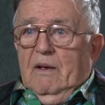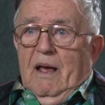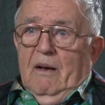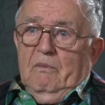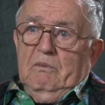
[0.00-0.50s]

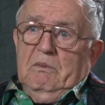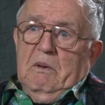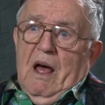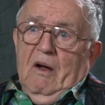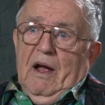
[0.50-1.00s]
How
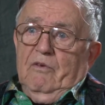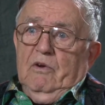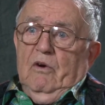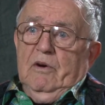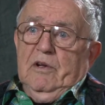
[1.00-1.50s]

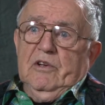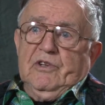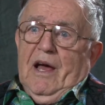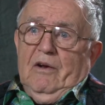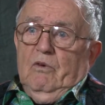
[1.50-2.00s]
accurate all it is,
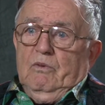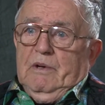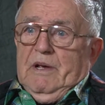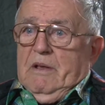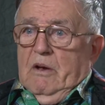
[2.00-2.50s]
I don't
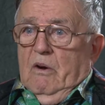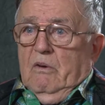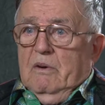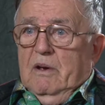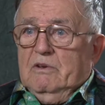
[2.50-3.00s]
really
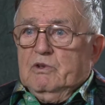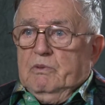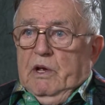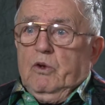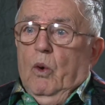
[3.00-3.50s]
know. That's
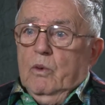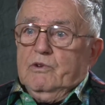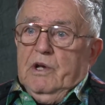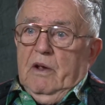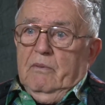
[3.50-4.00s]
what they told
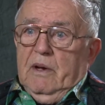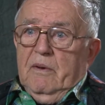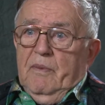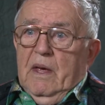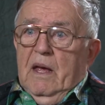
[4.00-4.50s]
us anyway.
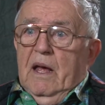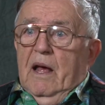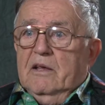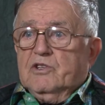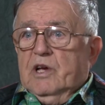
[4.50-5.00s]

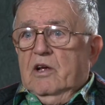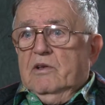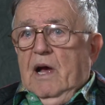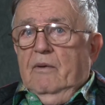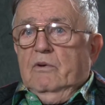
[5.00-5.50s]
And the second
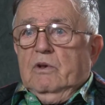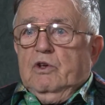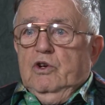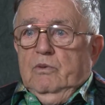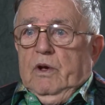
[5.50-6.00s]
time during the
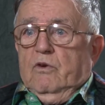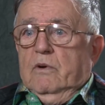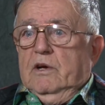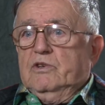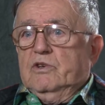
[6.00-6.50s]
Cuban
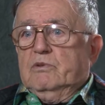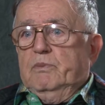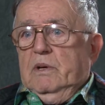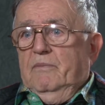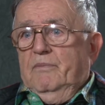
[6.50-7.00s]
crisis,
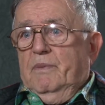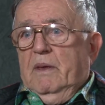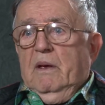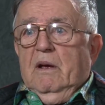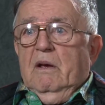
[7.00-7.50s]
but
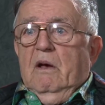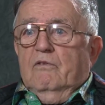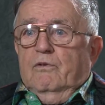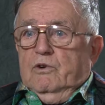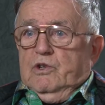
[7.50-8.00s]

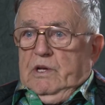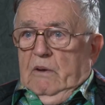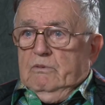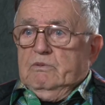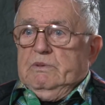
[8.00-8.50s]
fortunately
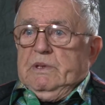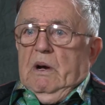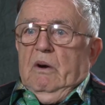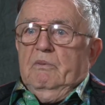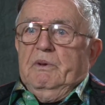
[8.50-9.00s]
that was
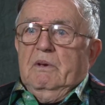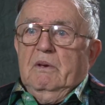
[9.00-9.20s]
resolved.